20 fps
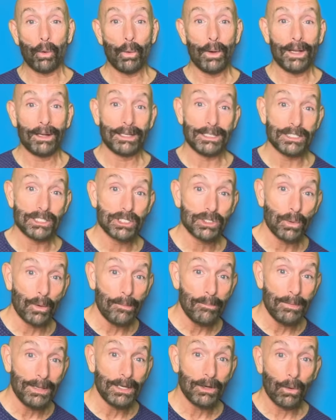oil and
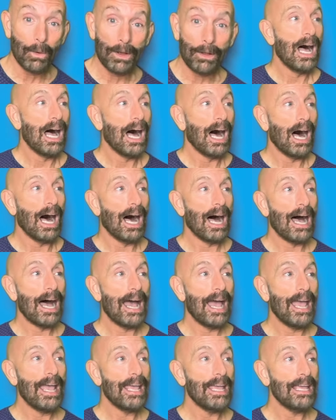soybean oil.
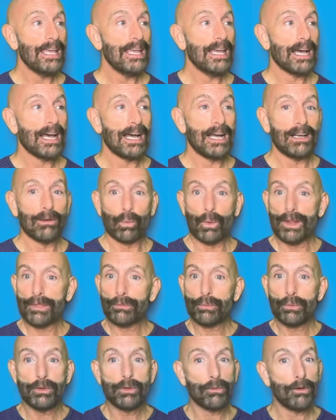I uh, went
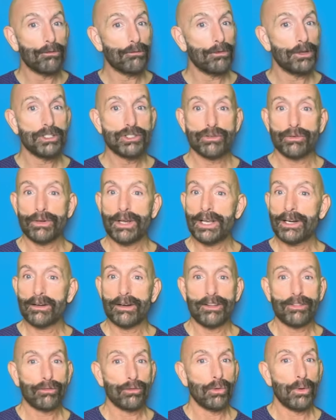through the refrigerator. I
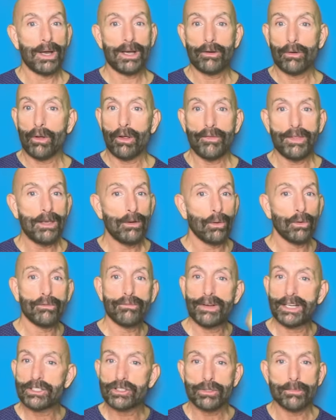threw out all the old
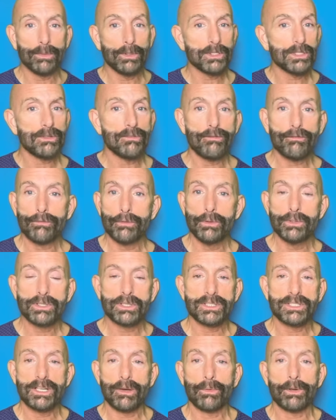vegetables and fruits
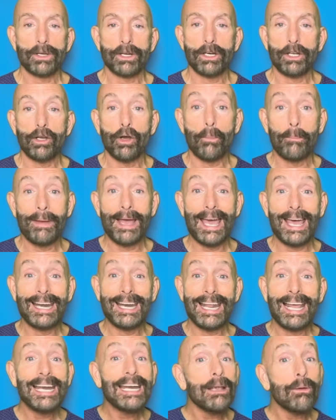because they were going to go bad
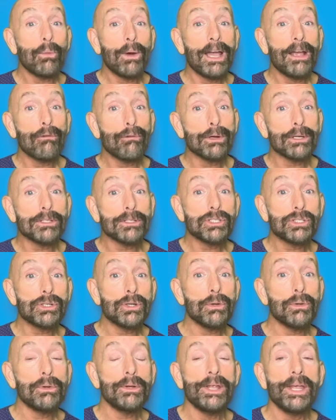anyway real
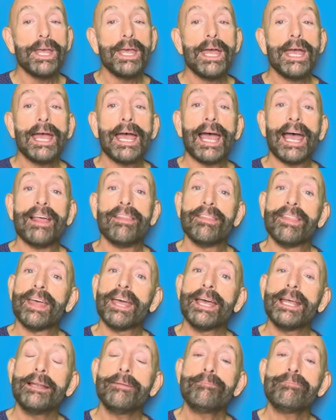soon. And
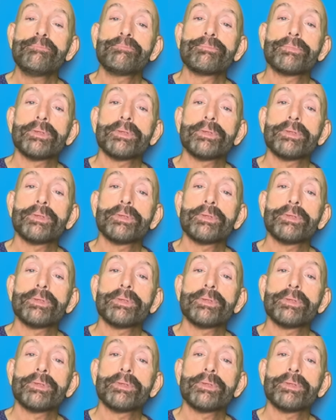then